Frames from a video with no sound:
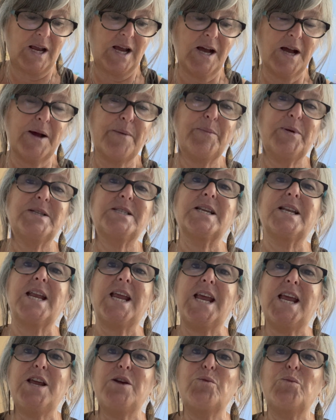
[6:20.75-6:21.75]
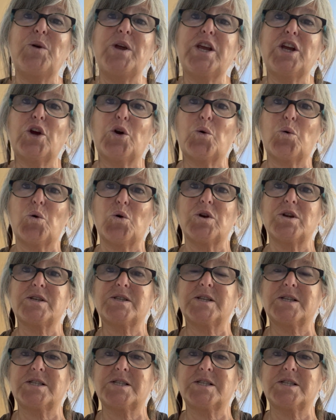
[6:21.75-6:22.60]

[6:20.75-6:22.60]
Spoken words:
It's an 8-week course.